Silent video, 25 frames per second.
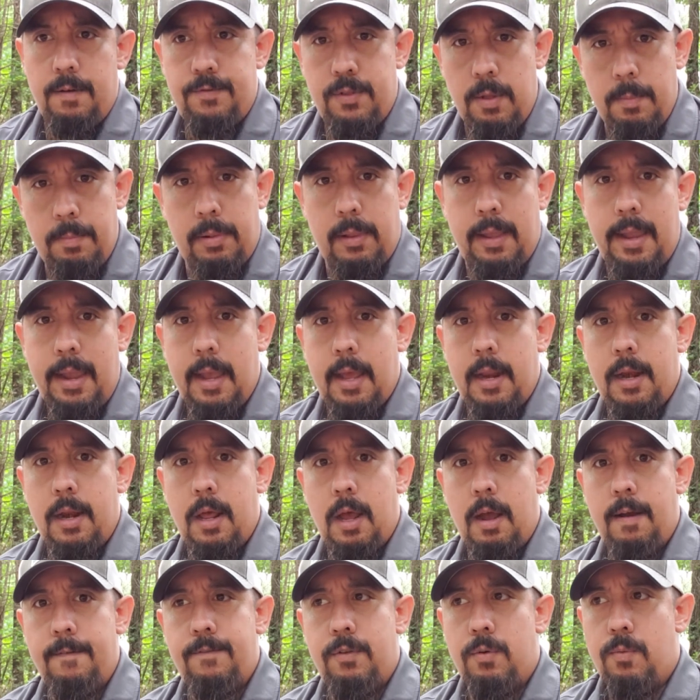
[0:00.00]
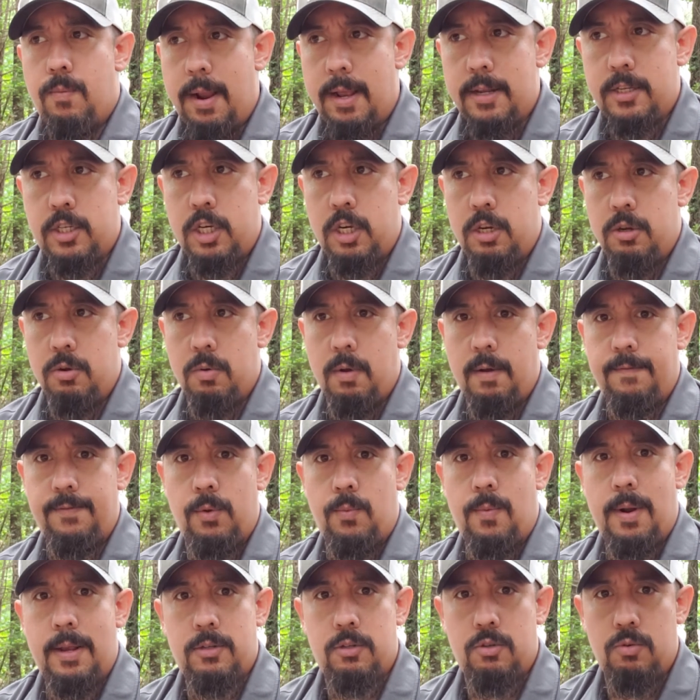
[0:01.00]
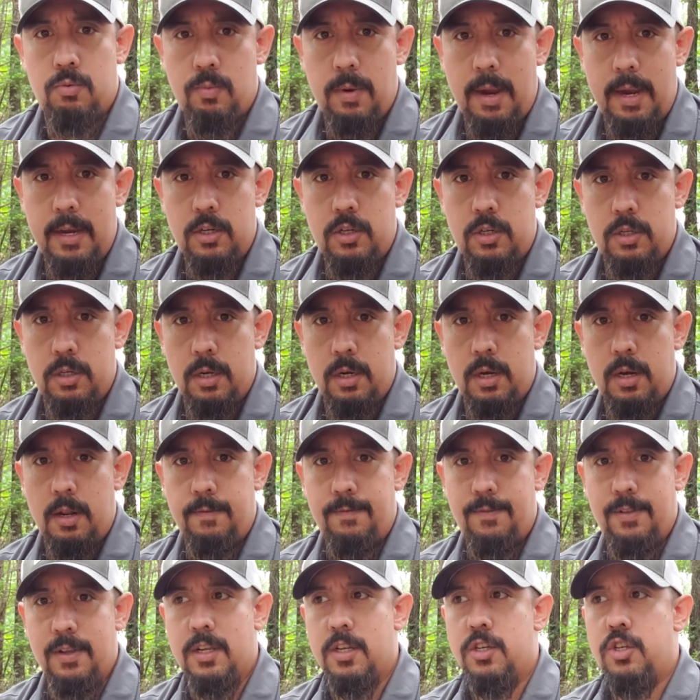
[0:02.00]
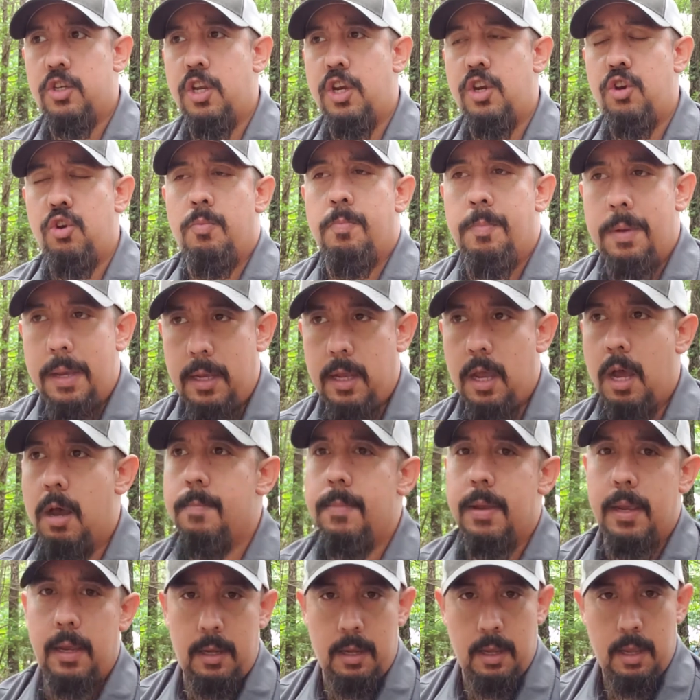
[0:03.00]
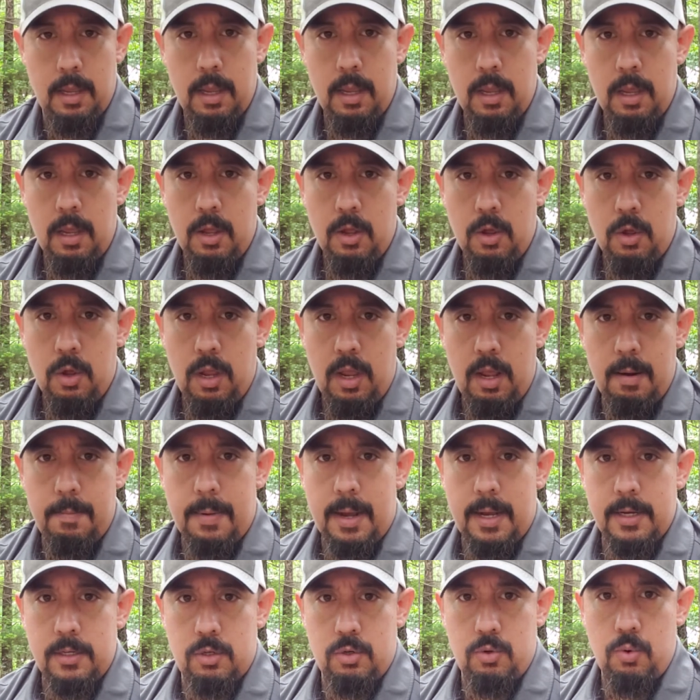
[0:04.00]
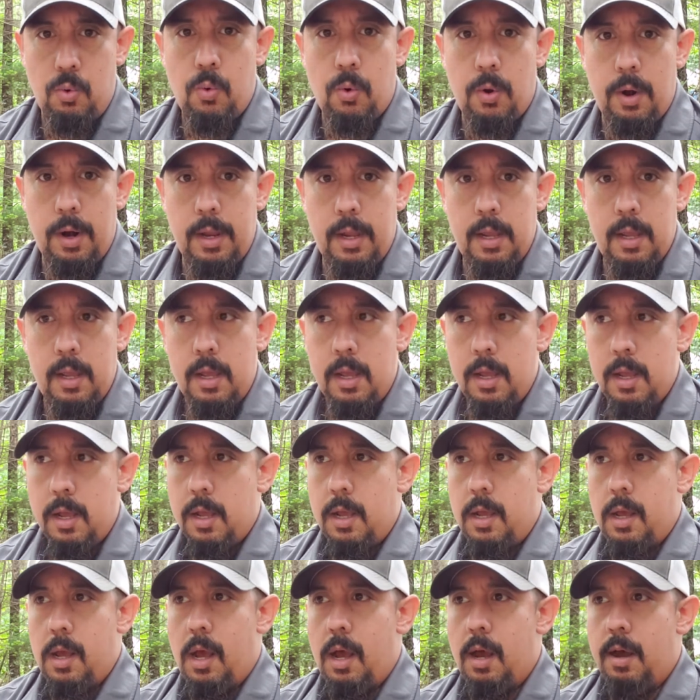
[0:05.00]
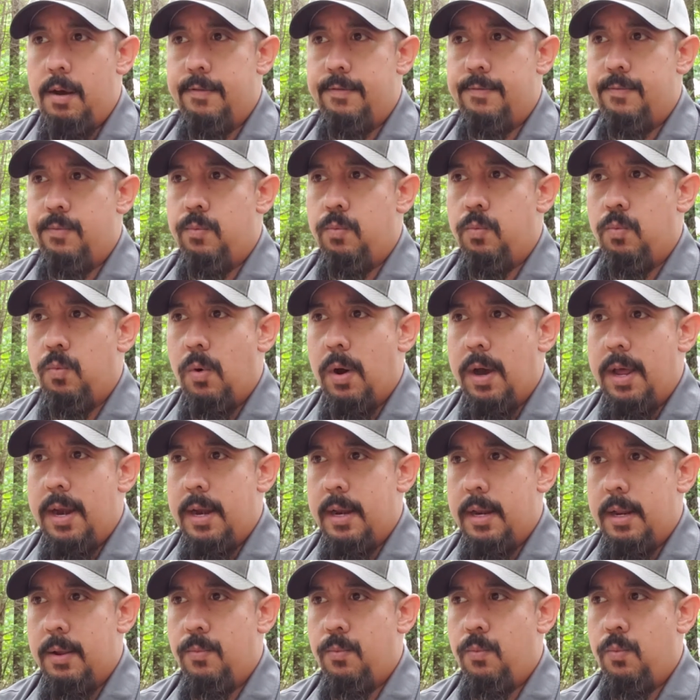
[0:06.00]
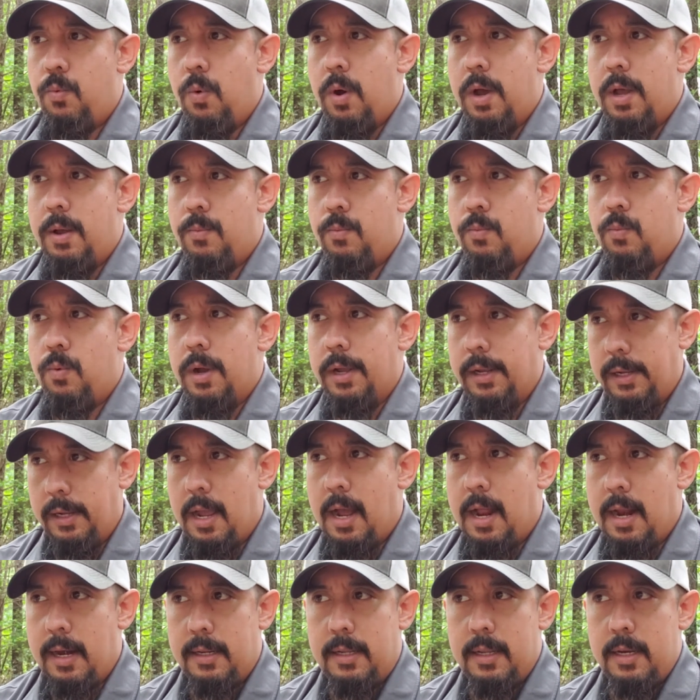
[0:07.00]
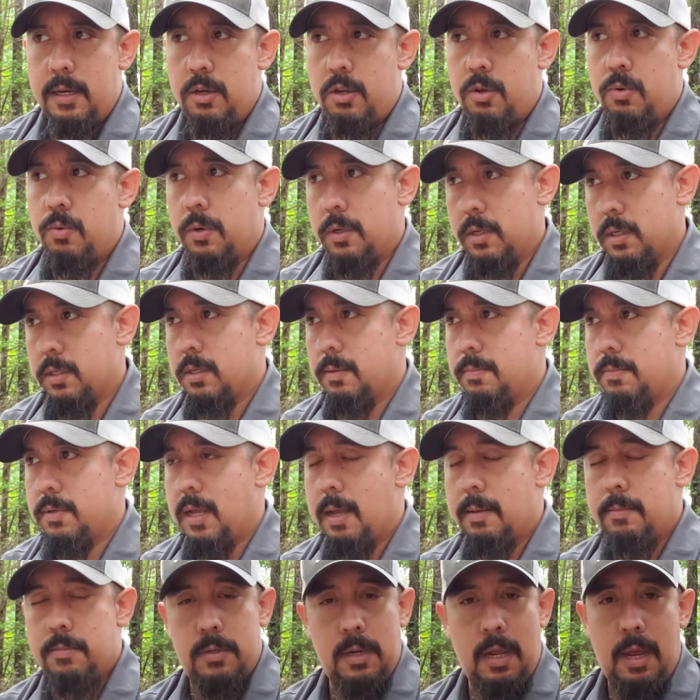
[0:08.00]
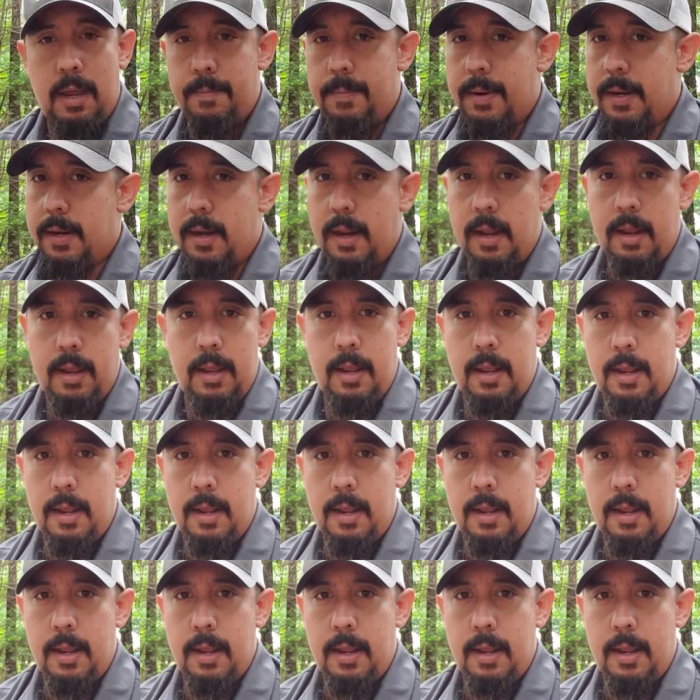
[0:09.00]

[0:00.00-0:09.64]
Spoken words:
plan, of the rescue, of the restoration, of the continued becoming in my story, of what God can do. Because sometimes, I mean,